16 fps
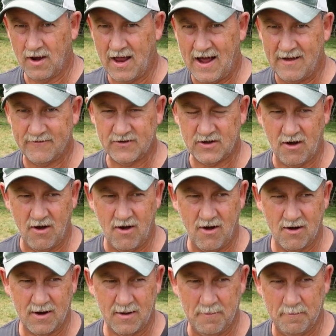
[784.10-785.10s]

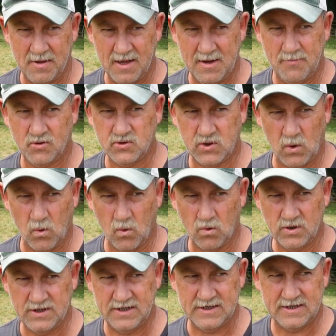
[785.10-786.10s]
livestock and people's
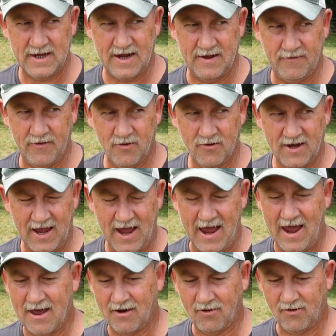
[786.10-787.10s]
horses and their
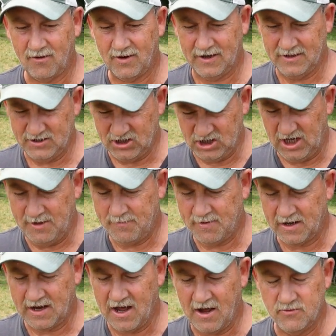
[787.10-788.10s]
cattle and sheep
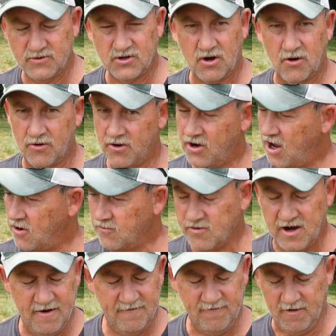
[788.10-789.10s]
and goats are no
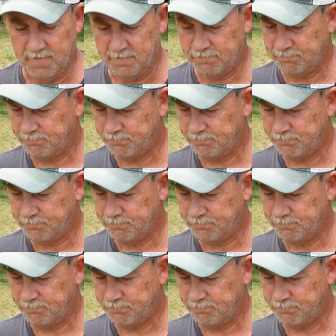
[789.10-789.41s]
different.